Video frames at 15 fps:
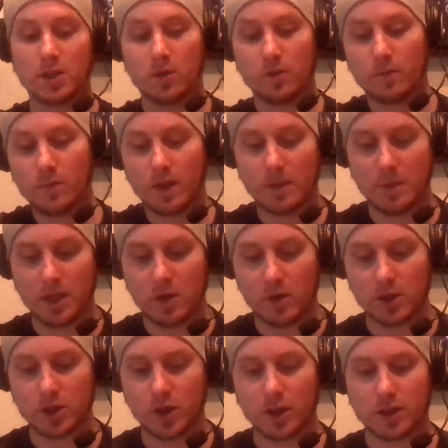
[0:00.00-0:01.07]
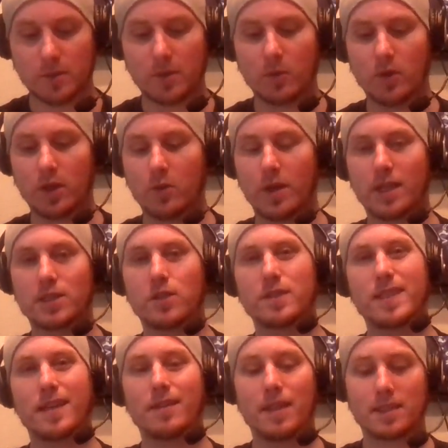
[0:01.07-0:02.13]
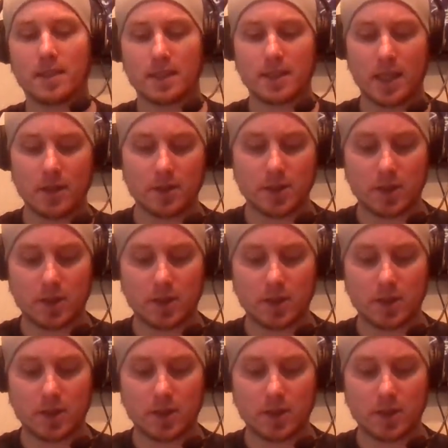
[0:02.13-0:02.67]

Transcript: So let me go and show you something really quick. So it's like this. Let's say you